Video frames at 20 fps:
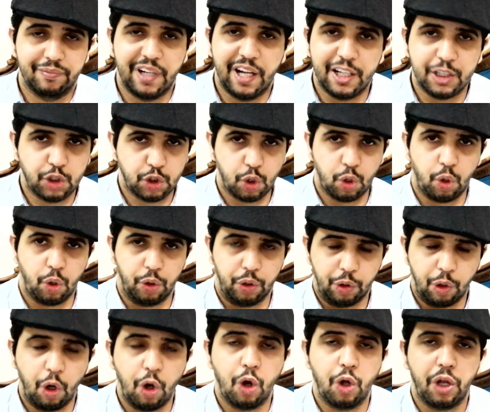and so
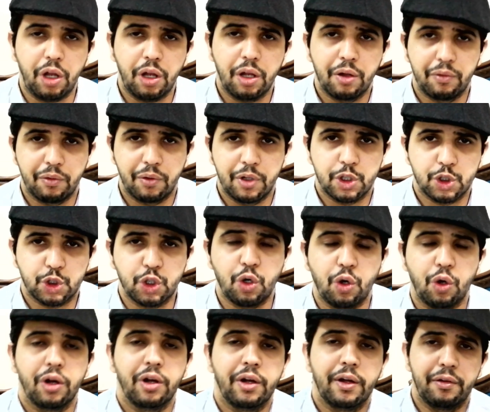on.
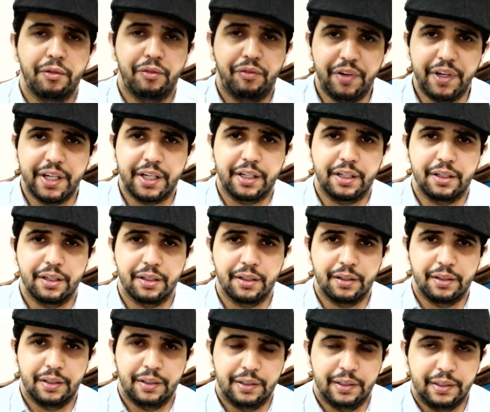So feek
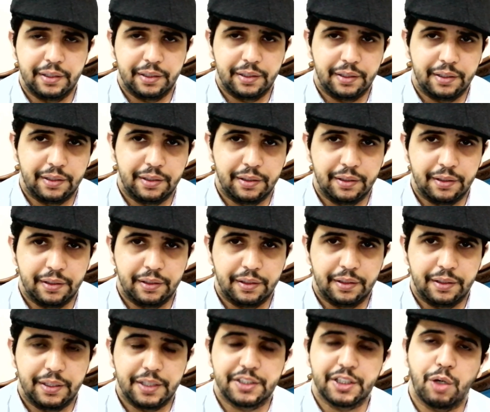
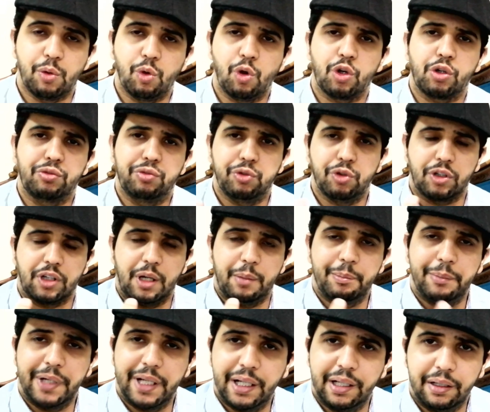is a word for a
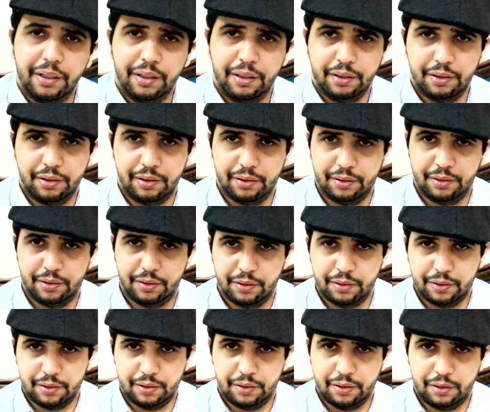male
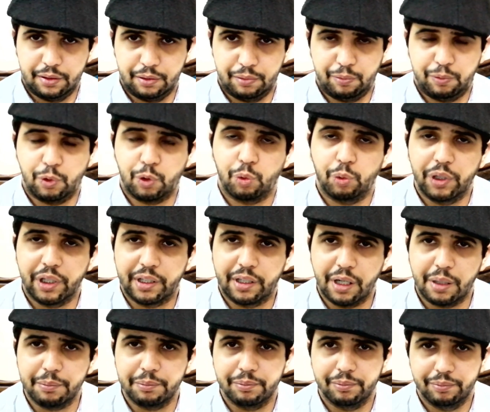for
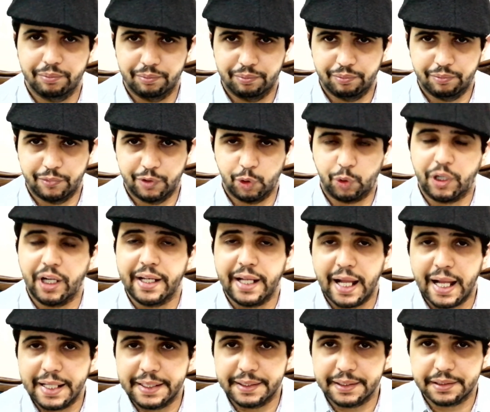welcome. You can
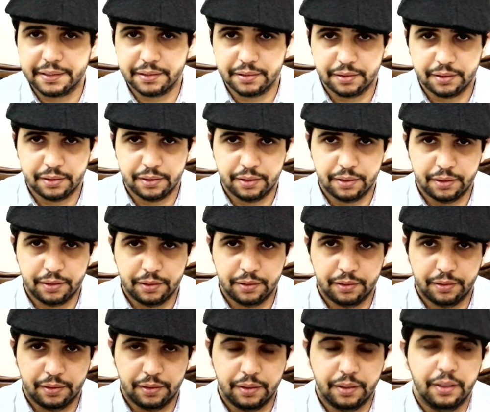add it.
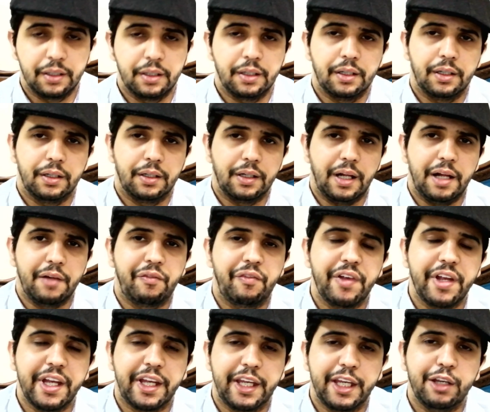
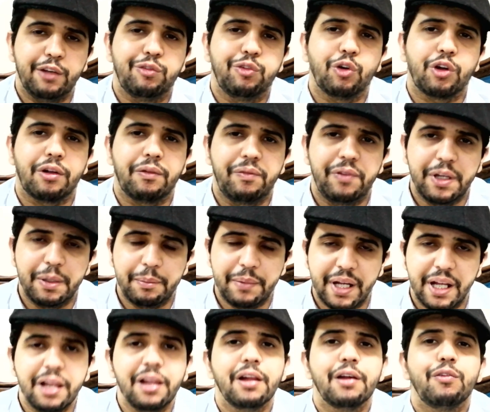Feeki for a
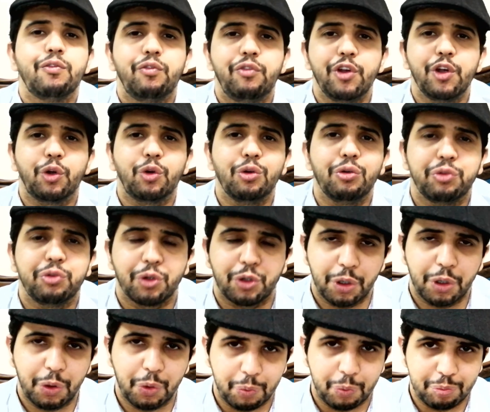female, feeku
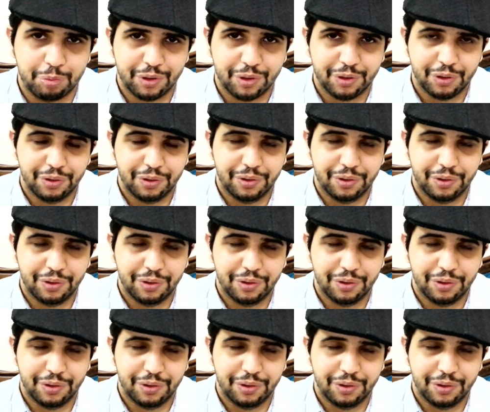for a group.